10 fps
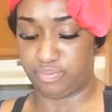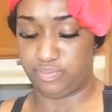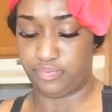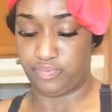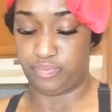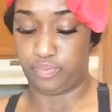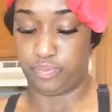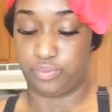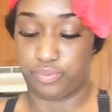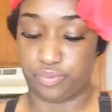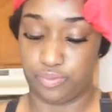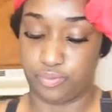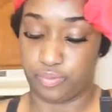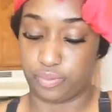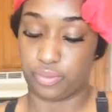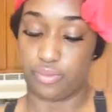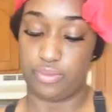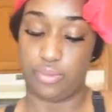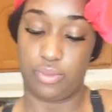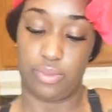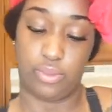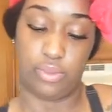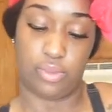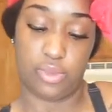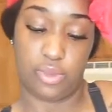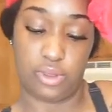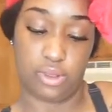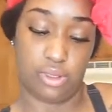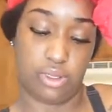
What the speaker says: No one is speaking in this clip.